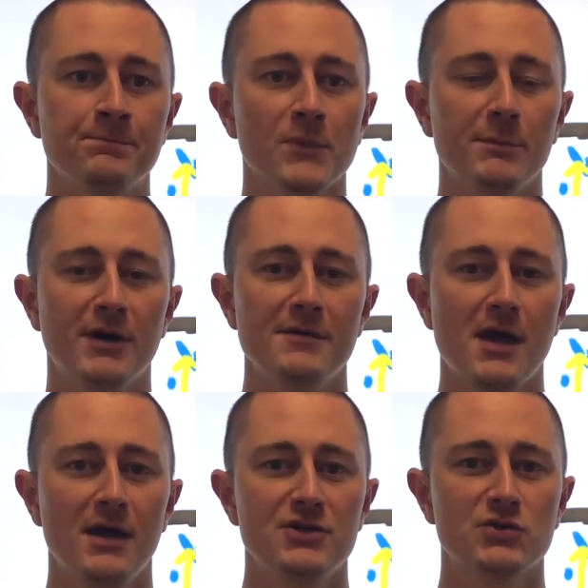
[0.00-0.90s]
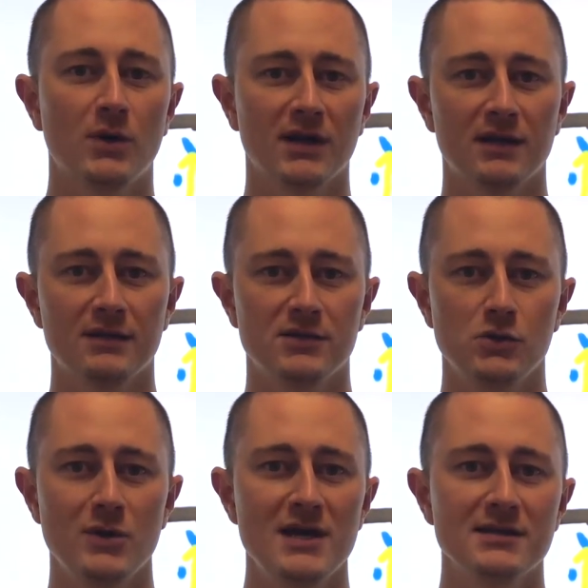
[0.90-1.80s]
But just wanted
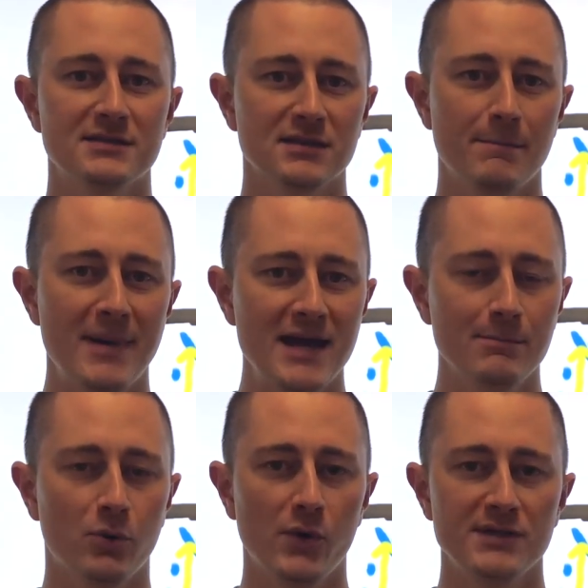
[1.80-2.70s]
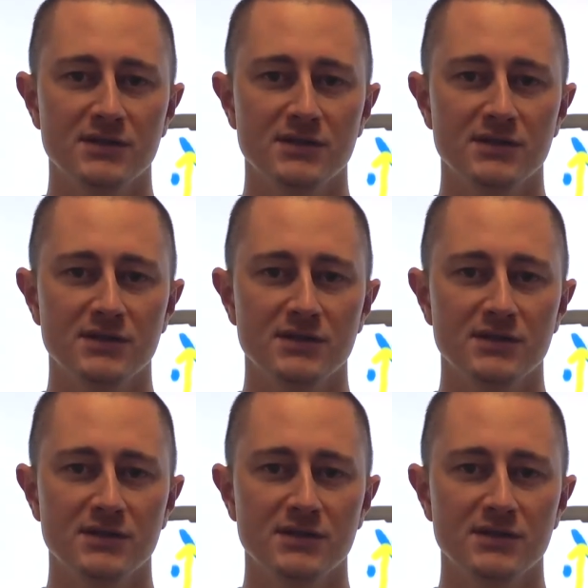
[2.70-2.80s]
to hit some main points.